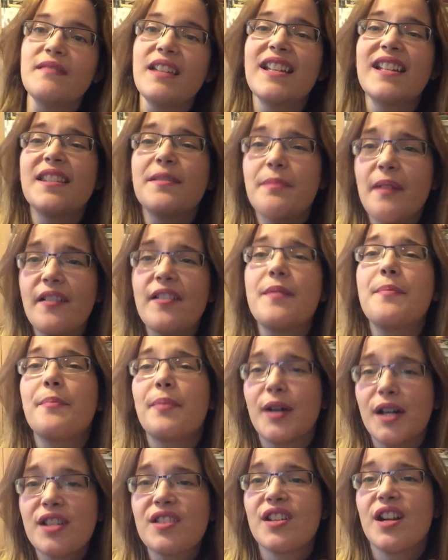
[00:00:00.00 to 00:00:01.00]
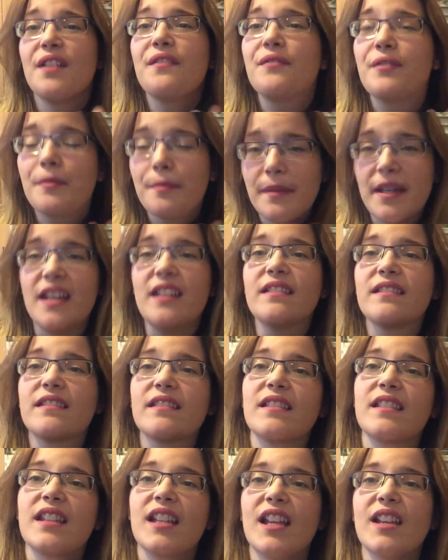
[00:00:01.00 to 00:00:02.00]
It's very personal for me,
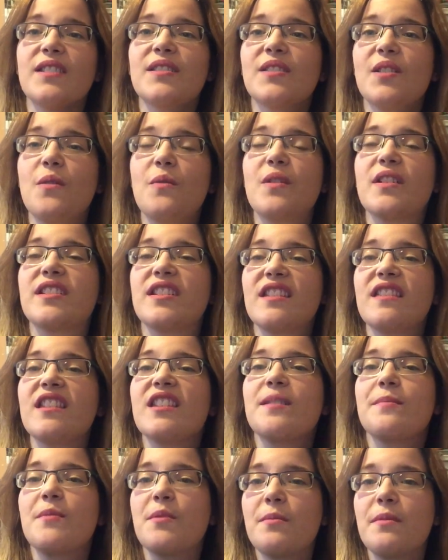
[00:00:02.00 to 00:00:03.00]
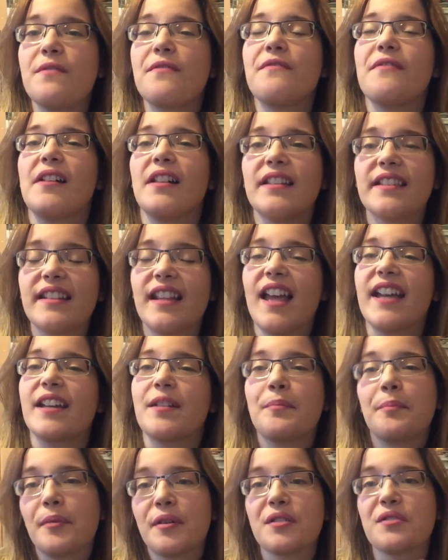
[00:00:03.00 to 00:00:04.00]
so watching this movie felt like
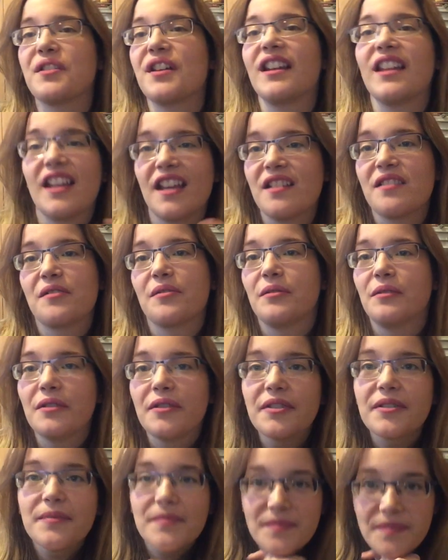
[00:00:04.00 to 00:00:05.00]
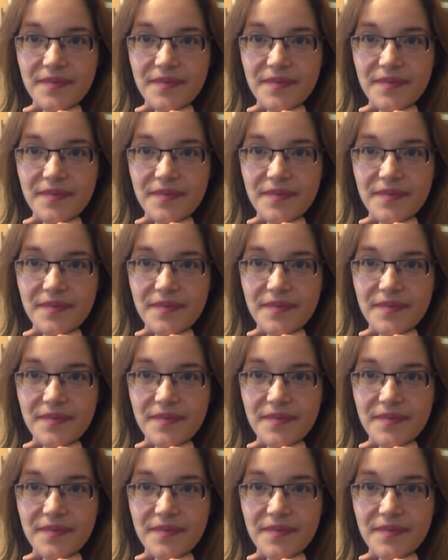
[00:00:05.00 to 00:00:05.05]
a personal insult.